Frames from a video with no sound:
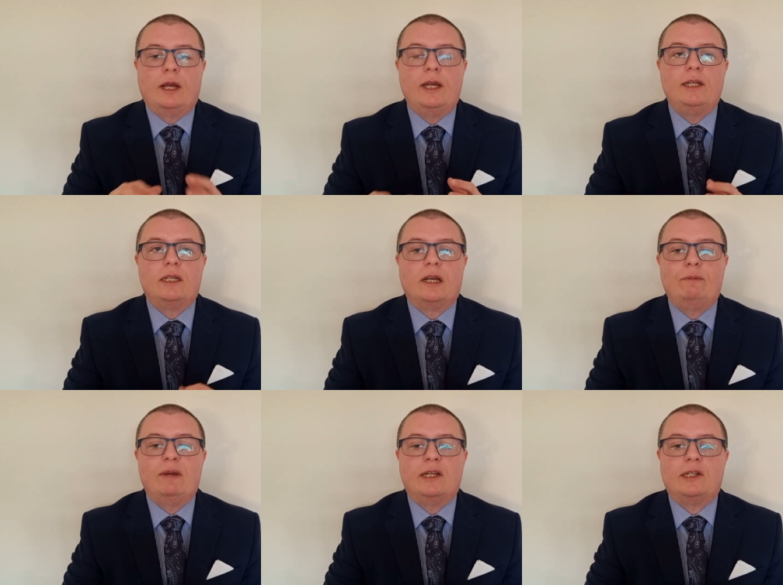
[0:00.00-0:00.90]
easily
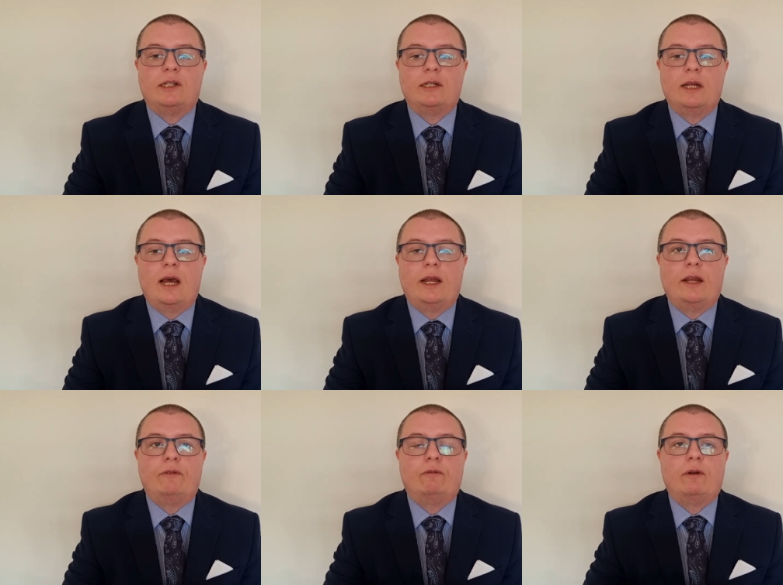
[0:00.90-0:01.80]
miss
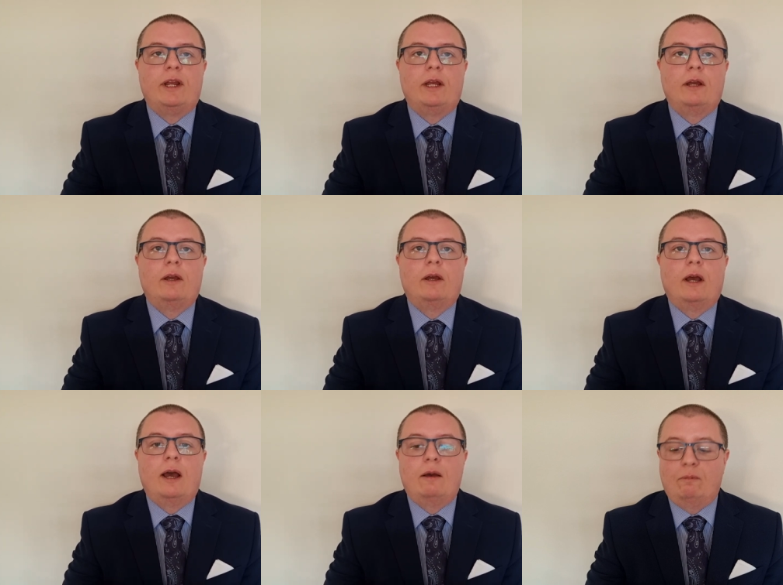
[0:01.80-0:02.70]
today if we
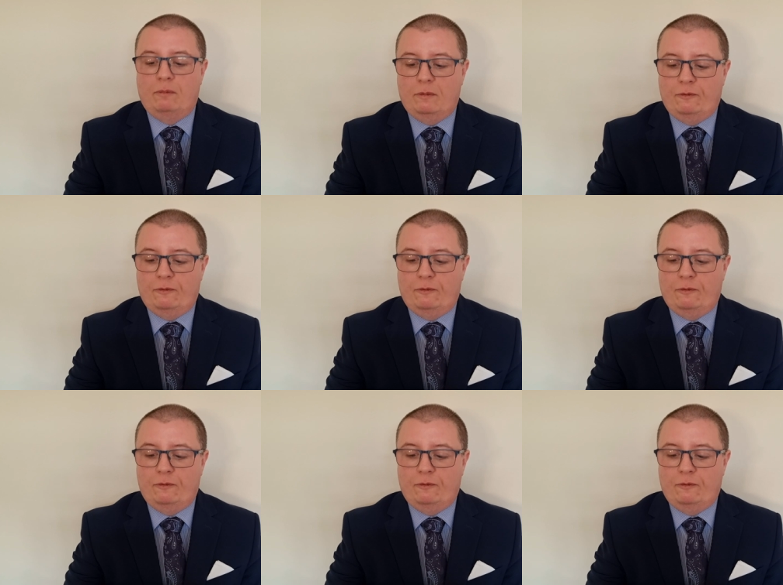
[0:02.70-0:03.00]
um,